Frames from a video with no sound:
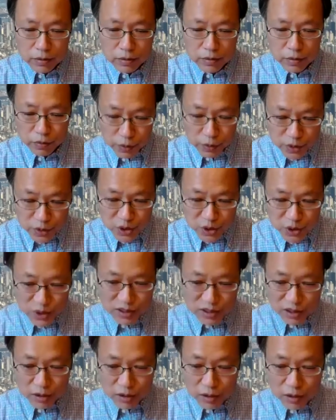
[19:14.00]
fortunate
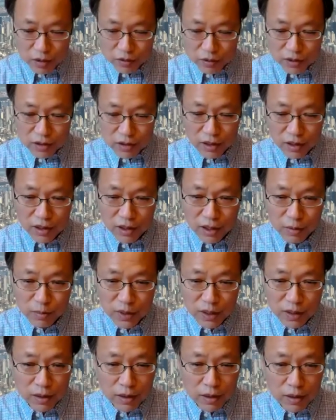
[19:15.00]
on
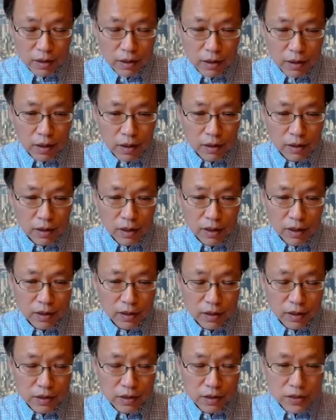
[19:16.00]
time, I
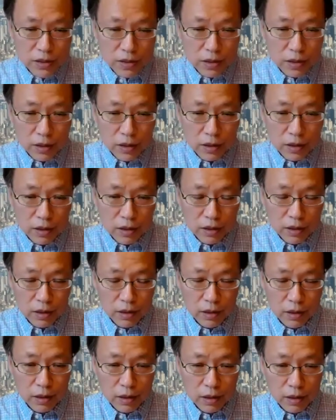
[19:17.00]
can see
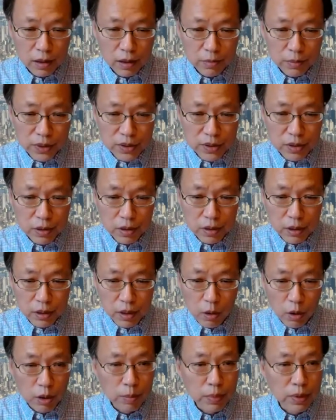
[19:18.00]
Ambassador
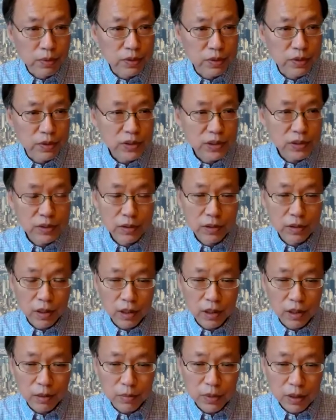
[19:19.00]
Lauber's
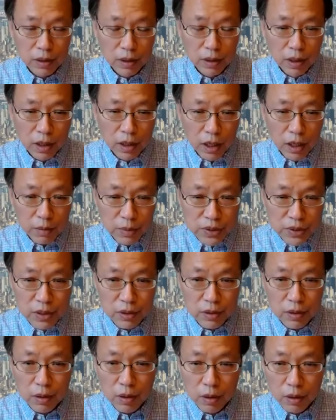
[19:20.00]
name.
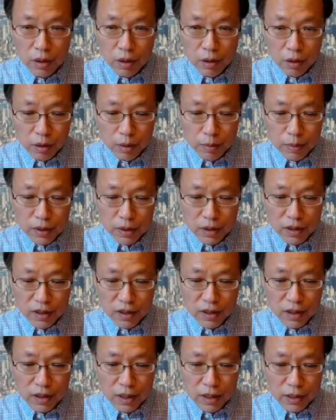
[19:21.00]
Ambassador Lauber,
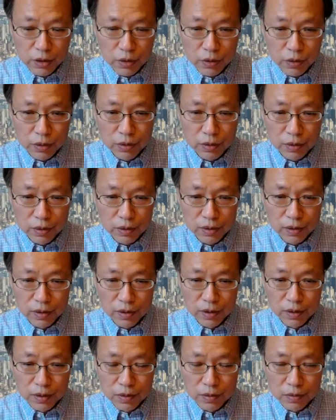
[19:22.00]
are you
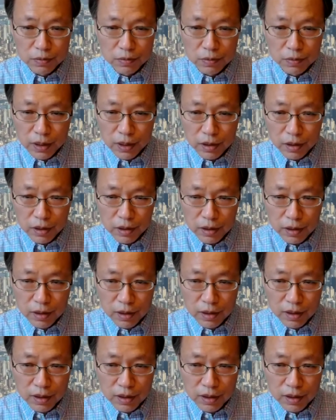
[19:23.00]
ready?